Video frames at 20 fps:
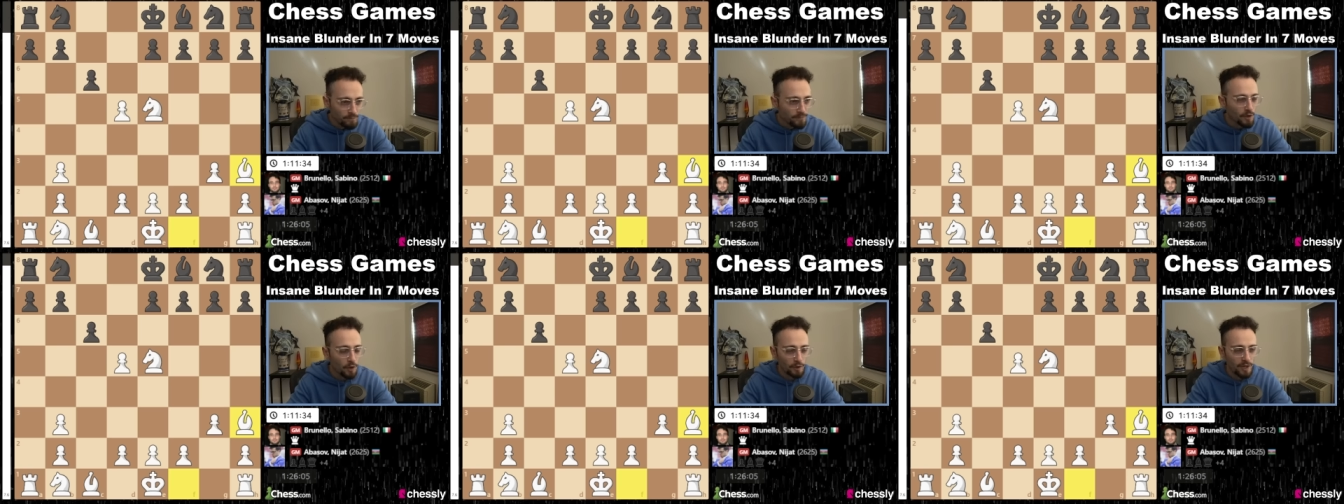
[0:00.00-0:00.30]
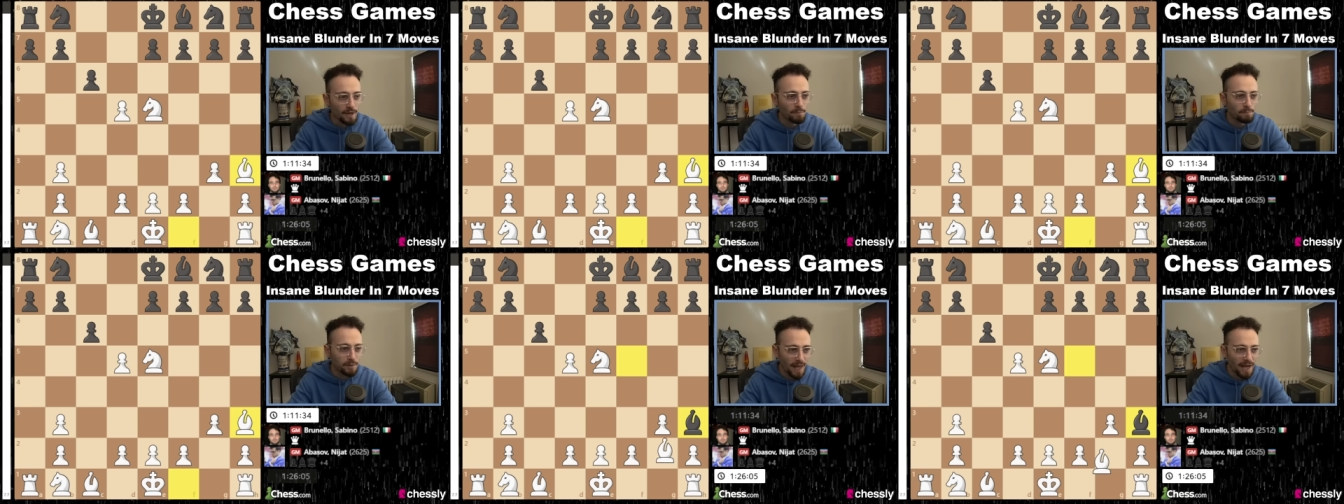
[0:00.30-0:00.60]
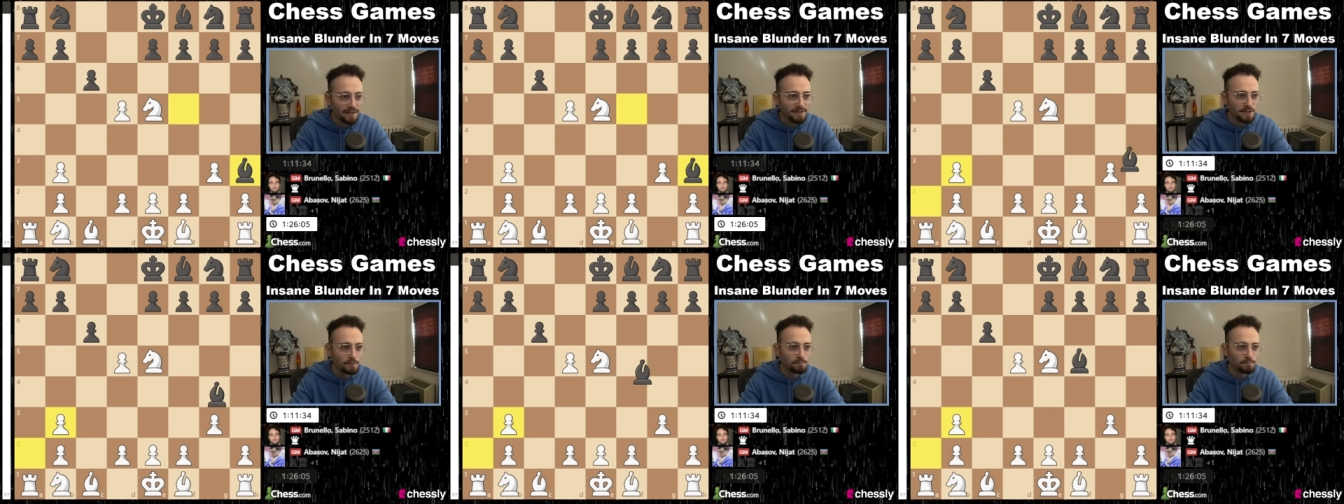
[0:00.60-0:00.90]
Okay,
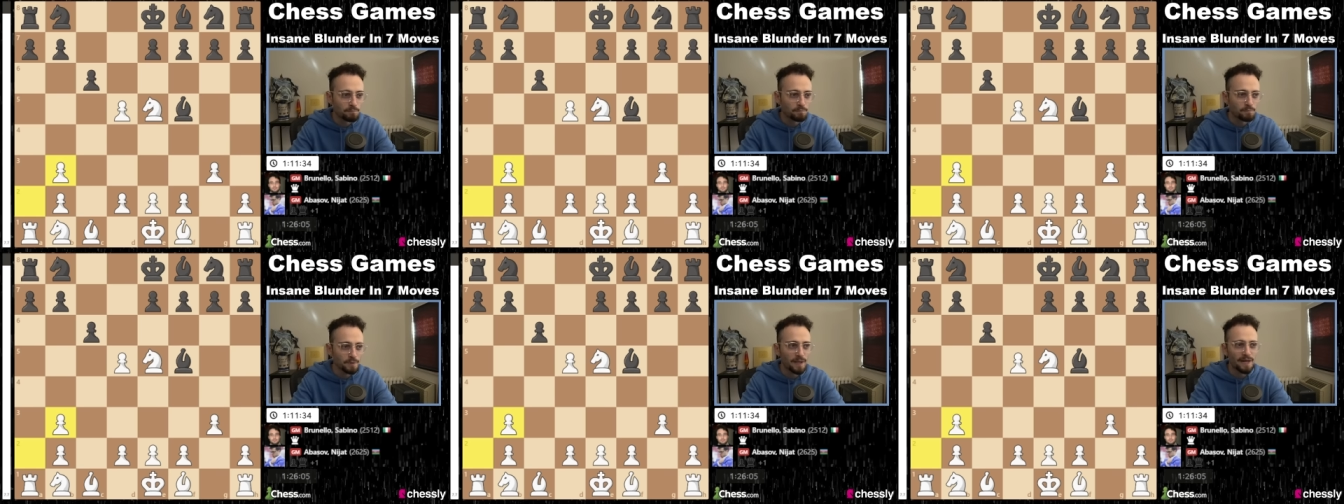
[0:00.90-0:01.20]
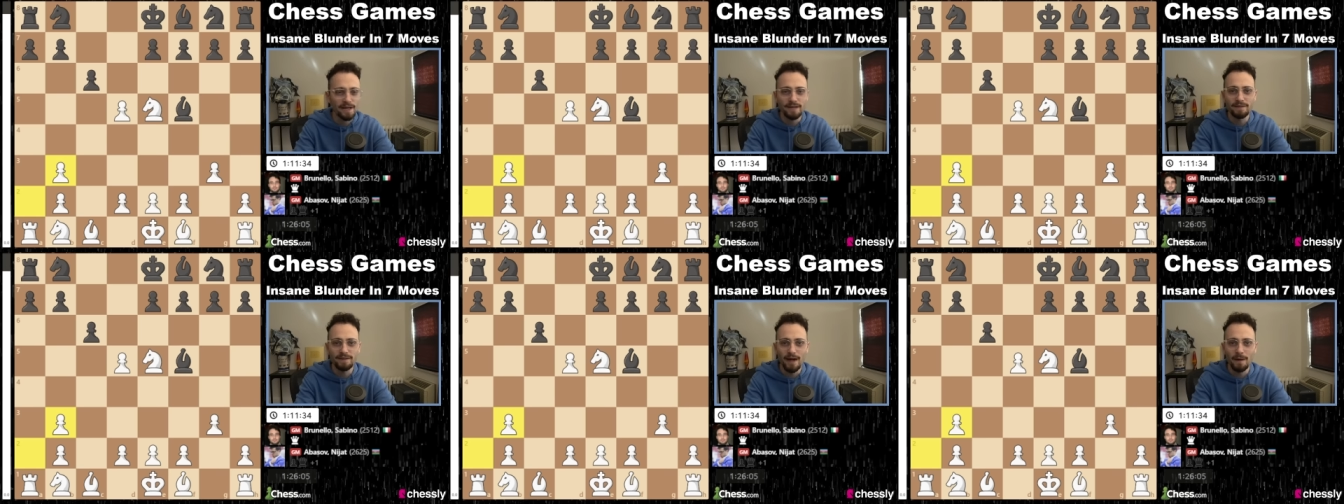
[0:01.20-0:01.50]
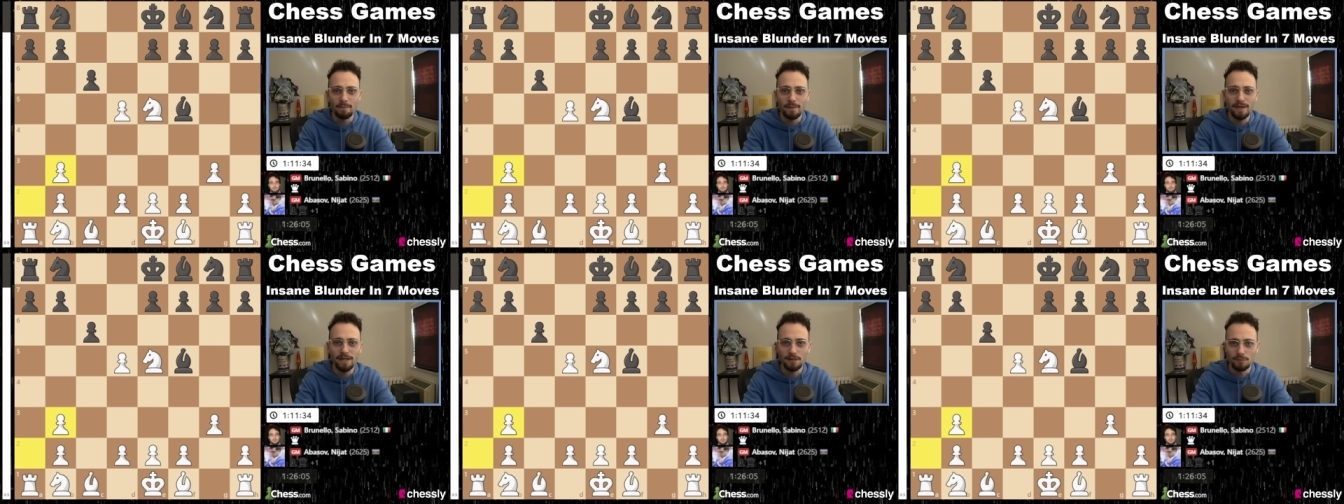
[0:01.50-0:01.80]
black to play and
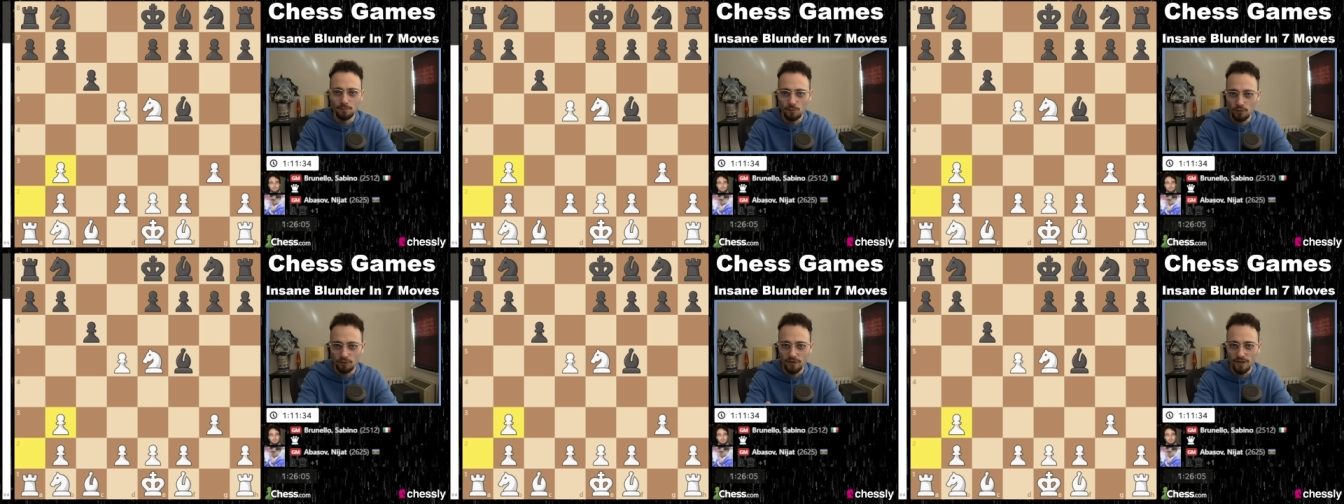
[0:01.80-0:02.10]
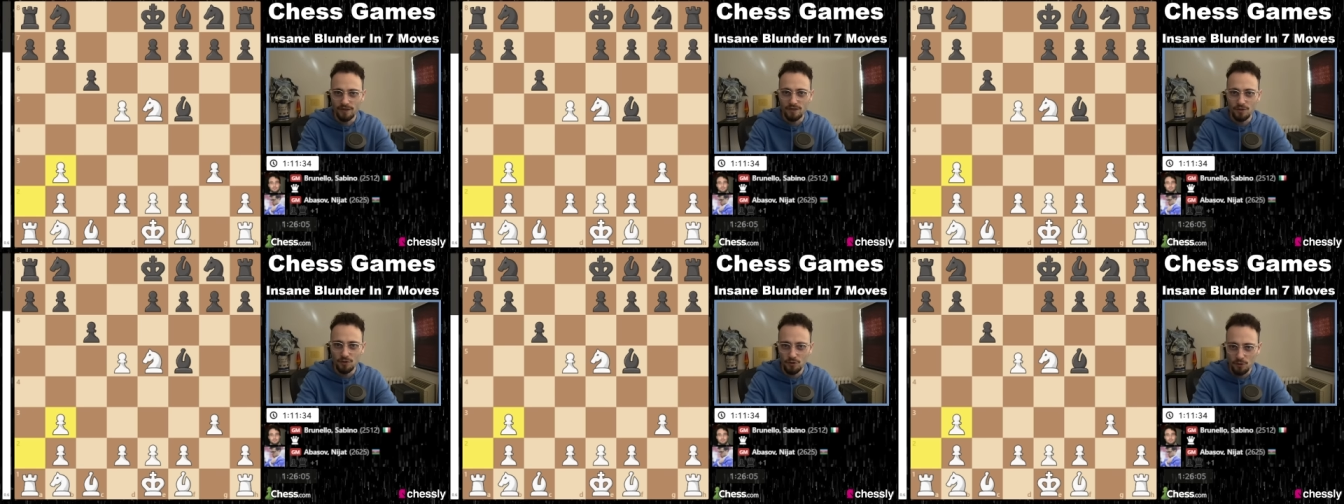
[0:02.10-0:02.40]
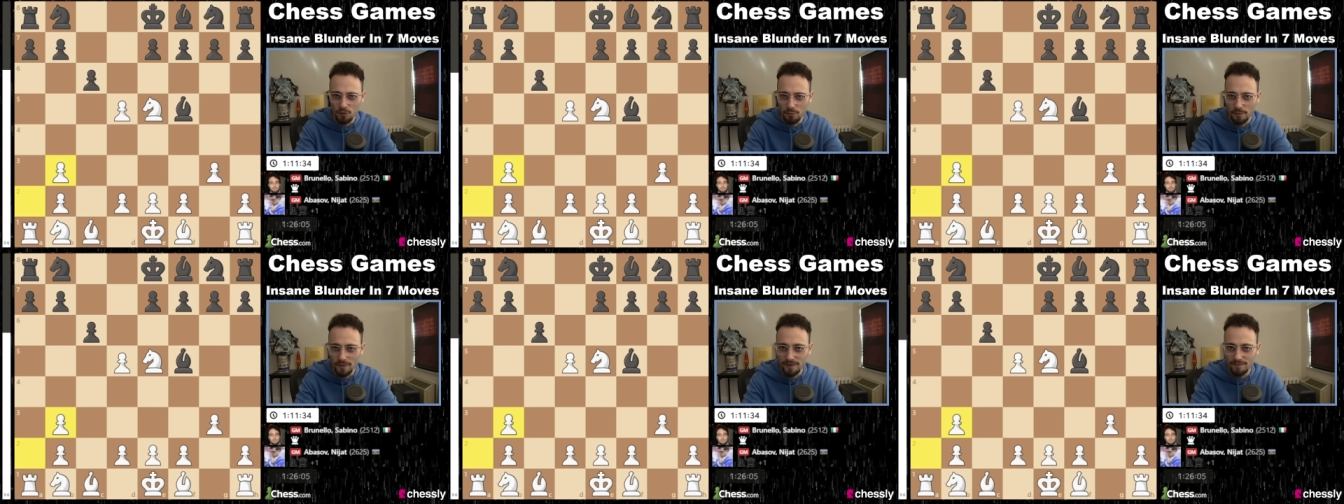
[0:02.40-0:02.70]
not make a move that's
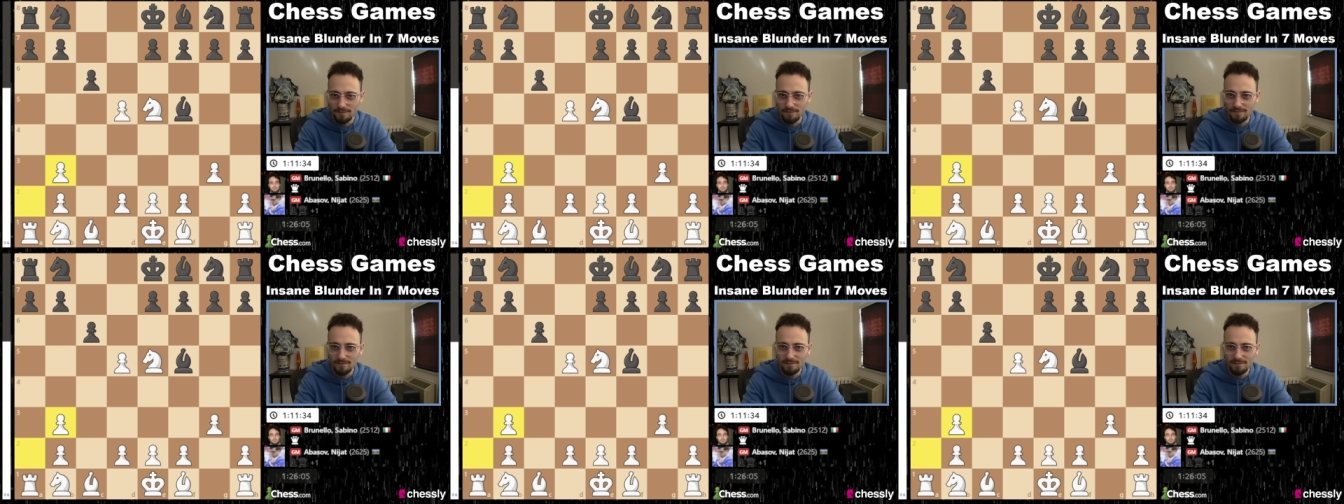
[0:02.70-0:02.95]
stupid.